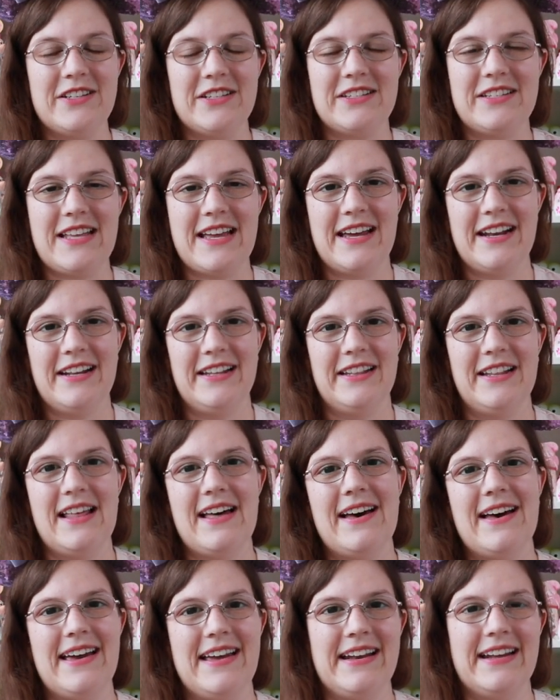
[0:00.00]
to stand in
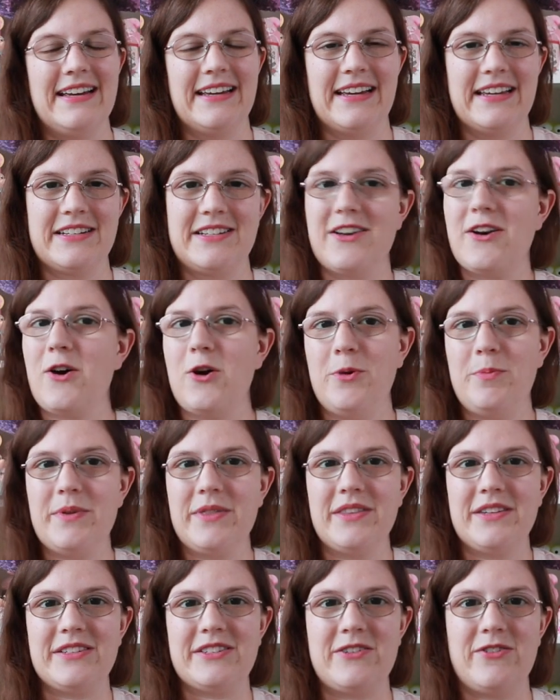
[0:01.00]
line and get to
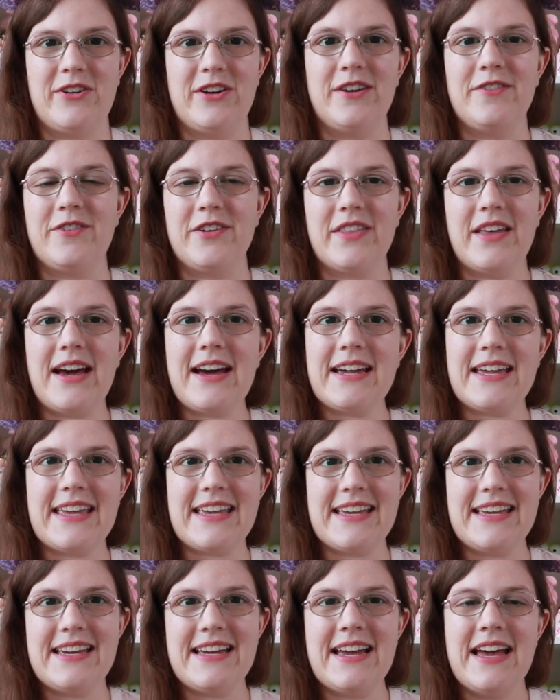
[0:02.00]
open the store for that
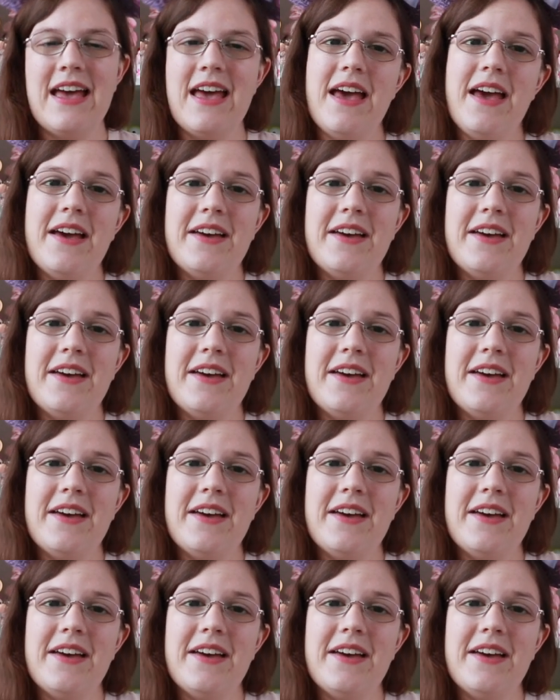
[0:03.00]
key.